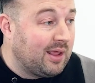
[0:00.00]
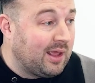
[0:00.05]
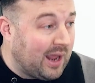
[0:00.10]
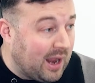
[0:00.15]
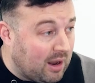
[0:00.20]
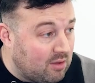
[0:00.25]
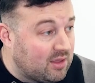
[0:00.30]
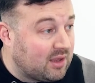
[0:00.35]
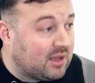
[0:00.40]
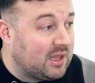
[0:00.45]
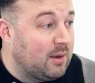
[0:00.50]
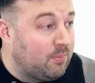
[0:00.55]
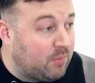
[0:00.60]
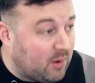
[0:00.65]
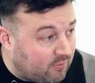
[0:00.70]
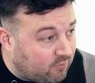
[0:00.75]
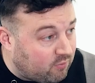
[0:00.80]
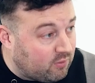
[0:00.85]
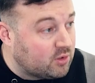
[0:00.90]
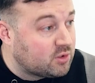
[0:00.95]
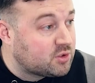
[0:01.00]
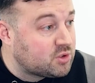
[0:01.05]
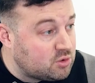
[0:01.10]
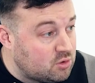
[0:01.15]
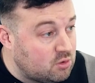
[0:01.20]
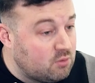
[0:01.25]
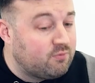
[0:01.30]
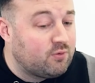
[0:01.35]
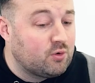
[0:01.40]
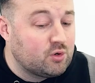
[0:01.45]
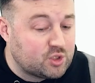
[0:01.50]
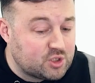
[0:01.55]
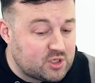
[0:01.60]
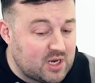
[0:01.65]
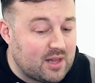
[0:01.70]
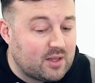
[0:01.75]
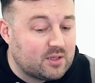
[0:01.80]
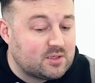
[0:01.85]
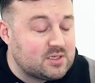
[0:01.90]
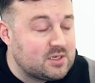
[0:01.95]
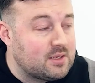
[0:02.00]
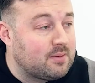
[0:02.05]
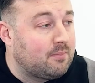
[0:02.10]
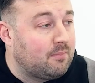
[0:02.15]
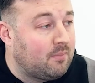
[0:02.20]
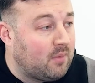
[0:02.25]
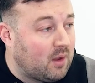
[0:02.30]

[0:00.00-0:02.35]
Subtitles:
how they keep offering us new functionality